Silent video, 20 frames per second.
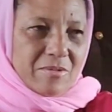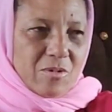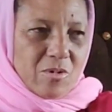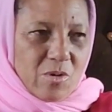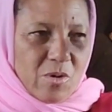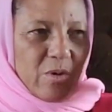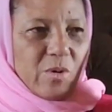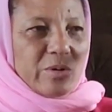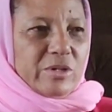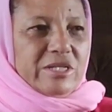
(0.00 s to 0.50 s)

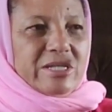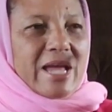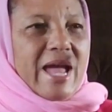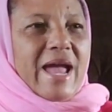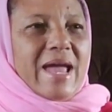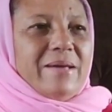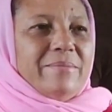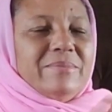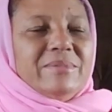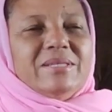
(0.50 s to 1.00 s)
old
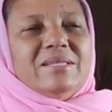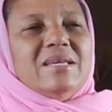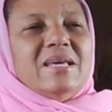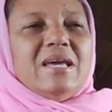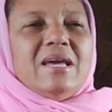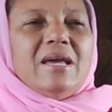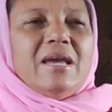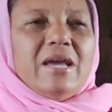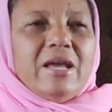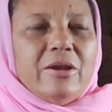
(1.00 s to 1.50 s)
times,
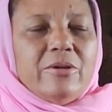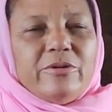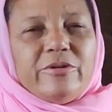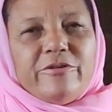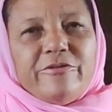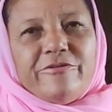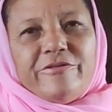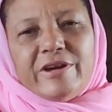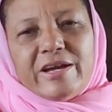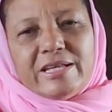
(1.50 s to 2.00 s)
a lot
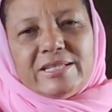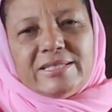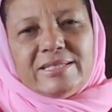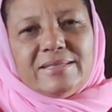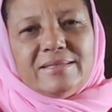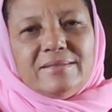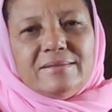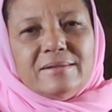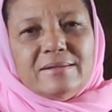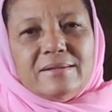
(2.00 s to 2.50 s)
of
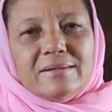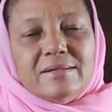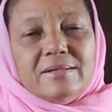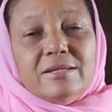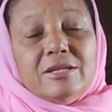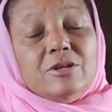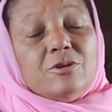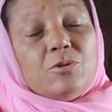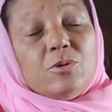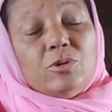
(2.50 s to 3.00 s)
us
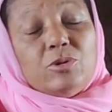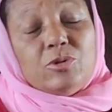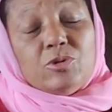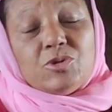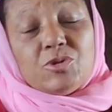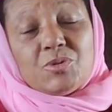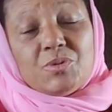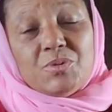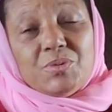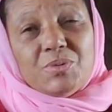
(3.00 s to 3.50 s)
didn't go to
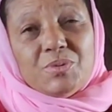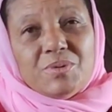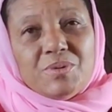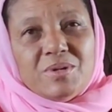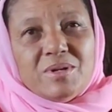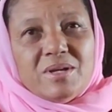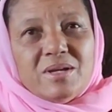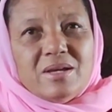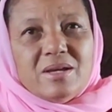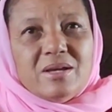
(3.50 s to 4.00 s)
school.
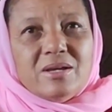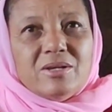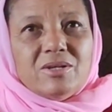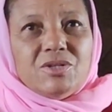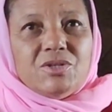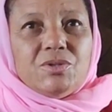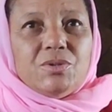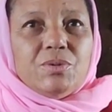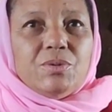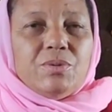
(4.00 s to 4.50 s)

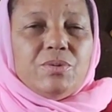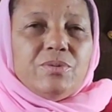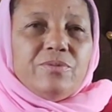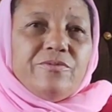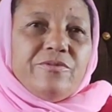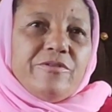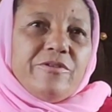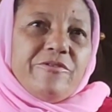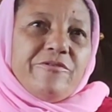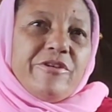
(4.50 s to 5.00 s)
So
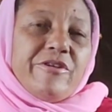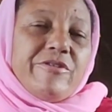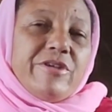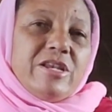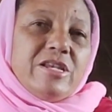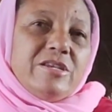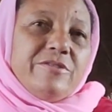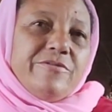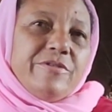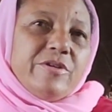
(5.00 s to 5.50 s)
very
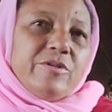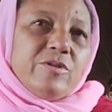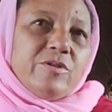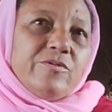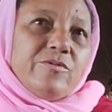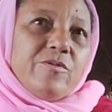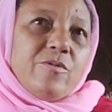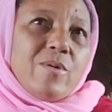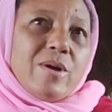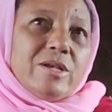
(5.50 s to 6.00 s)
difficult
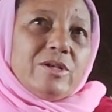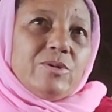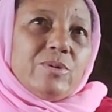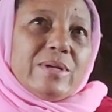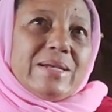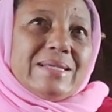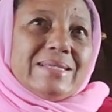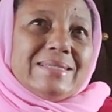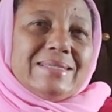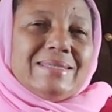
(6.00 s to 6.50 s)
for one to
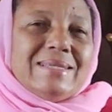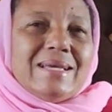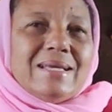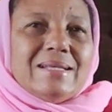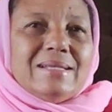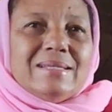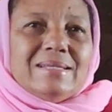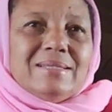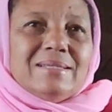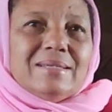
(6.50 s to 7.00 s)

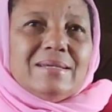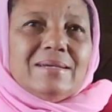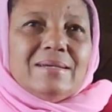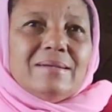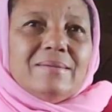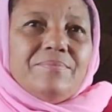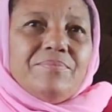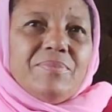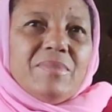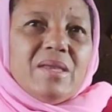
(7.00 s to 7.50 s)
understand,
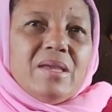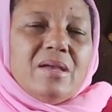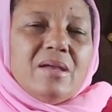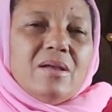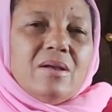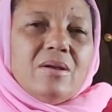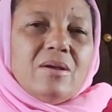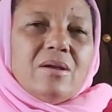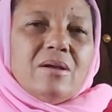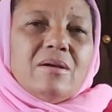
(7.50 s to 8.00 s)

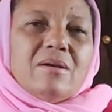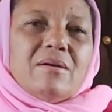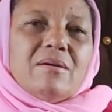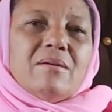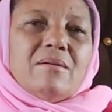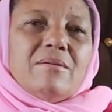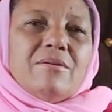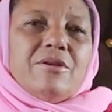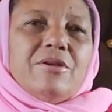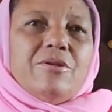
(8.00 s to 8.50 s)

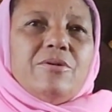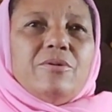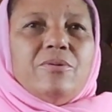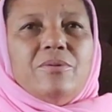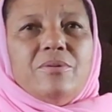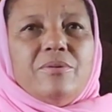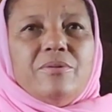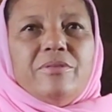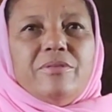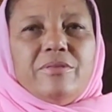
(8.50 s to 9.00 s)

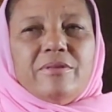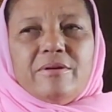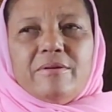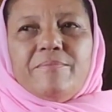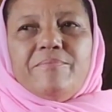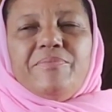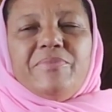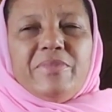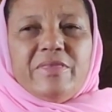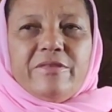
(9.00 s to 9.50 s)

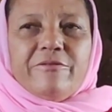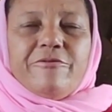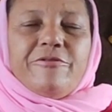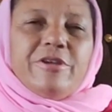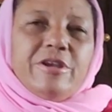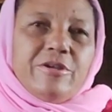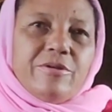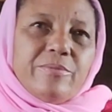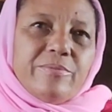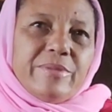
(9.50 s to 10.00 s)
the
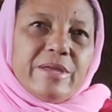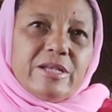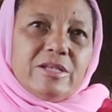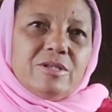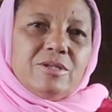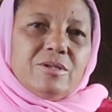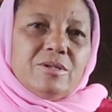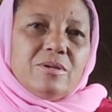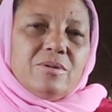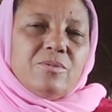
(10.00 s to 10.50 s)
freedom
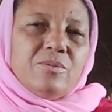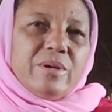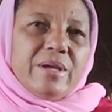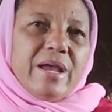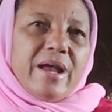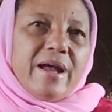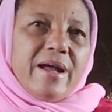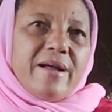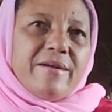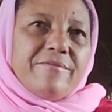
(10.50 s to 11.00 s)
that we
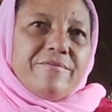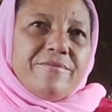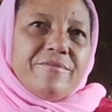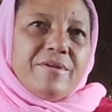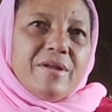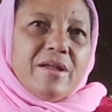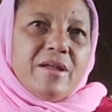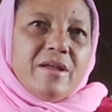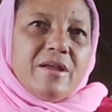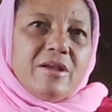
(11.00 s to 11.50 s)
have
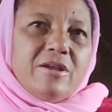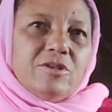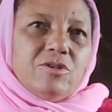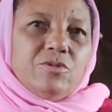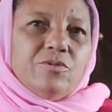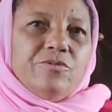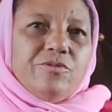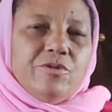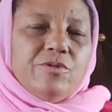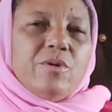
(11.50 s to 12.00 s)
to
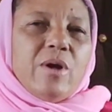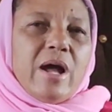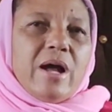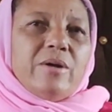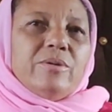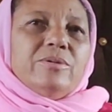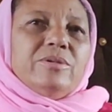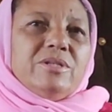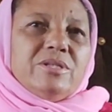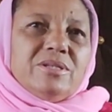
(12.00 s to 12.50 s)
view
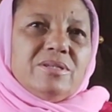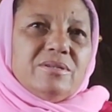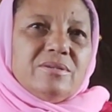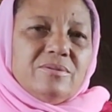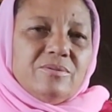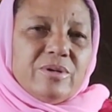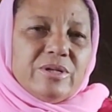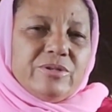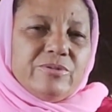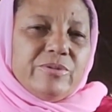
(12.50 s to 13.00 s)
out
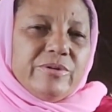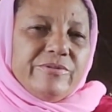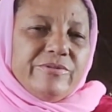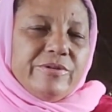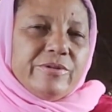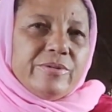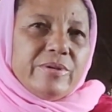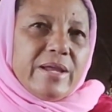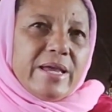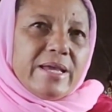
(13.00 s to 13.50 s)
what we
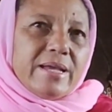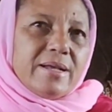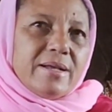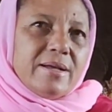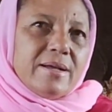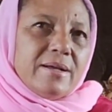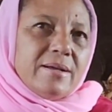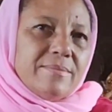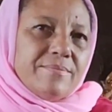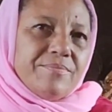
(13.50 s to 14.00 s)
feel like
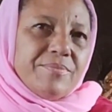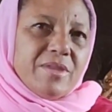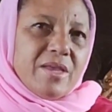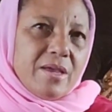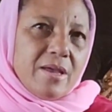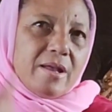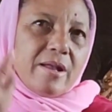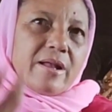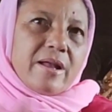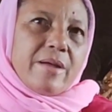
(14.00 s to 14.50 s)

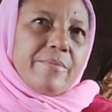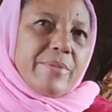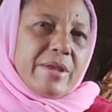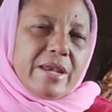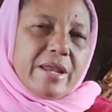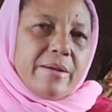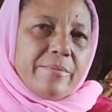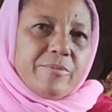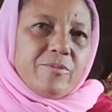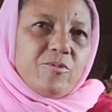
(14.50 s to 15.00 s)
coming
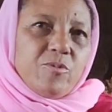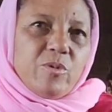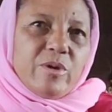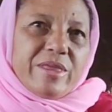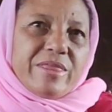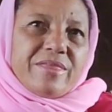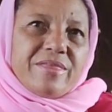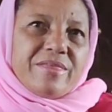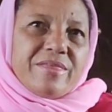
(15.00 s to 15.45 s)
up with.